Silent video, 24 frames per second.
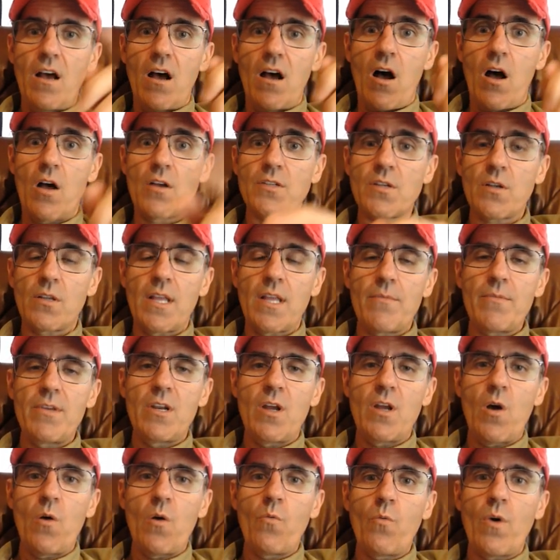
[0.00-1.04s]
Also, let me
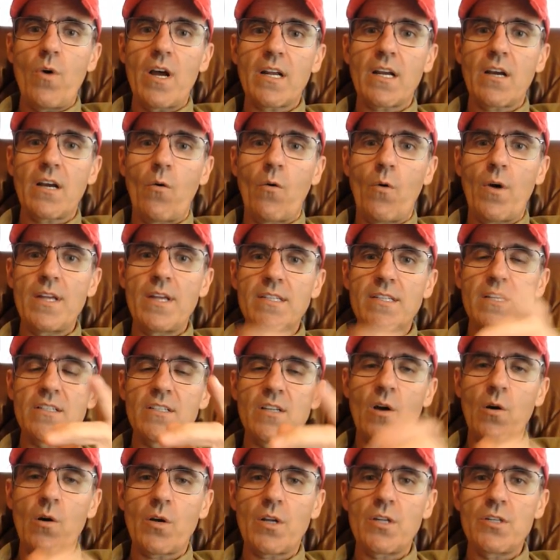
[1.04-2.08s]
know what coins and
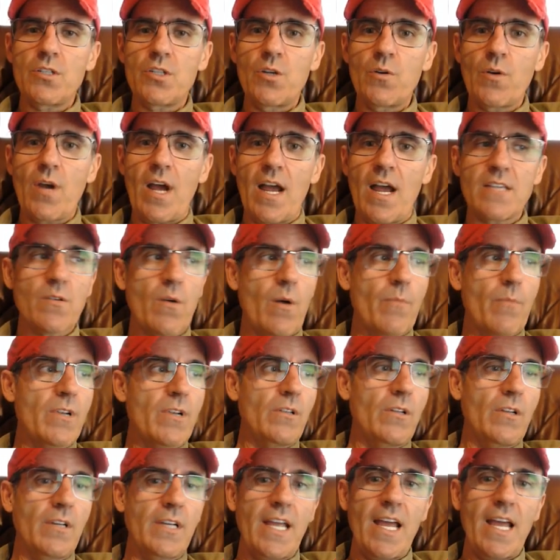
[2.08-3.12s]
tokens you guys want me to
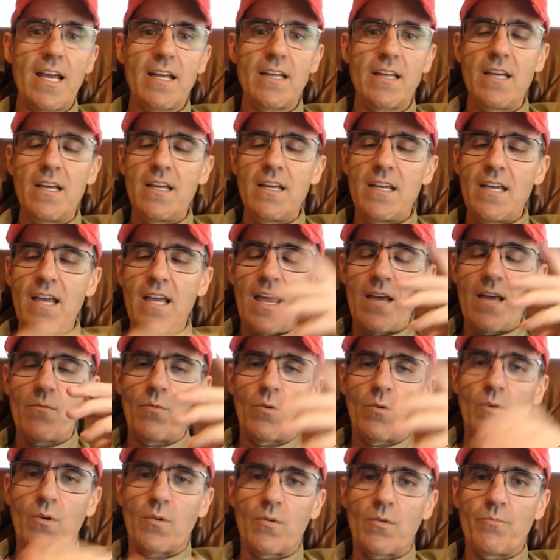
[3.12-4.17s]
look at, and
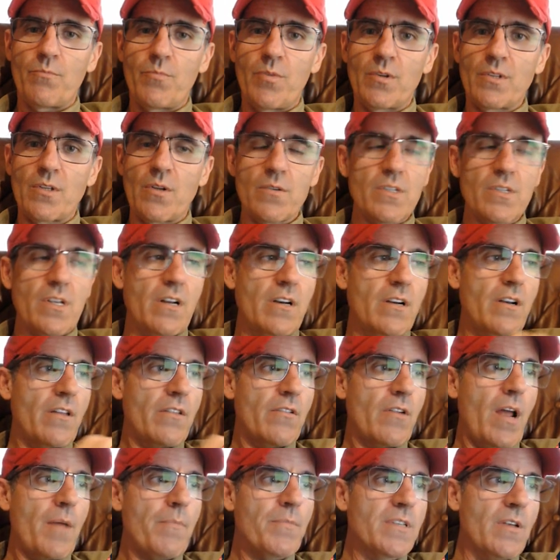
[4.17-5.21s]
we'll put those on
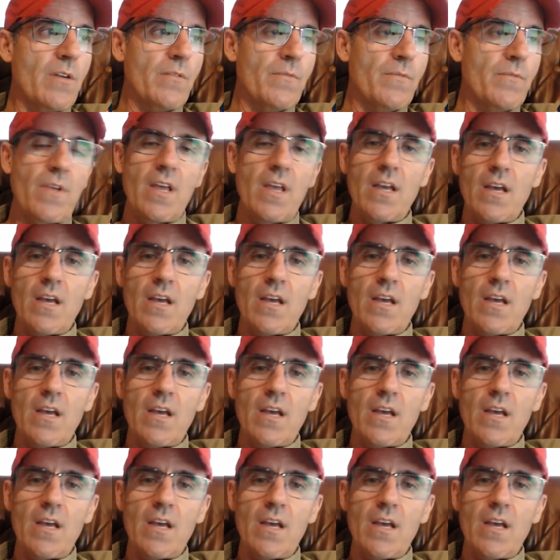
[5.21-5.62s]
another episode.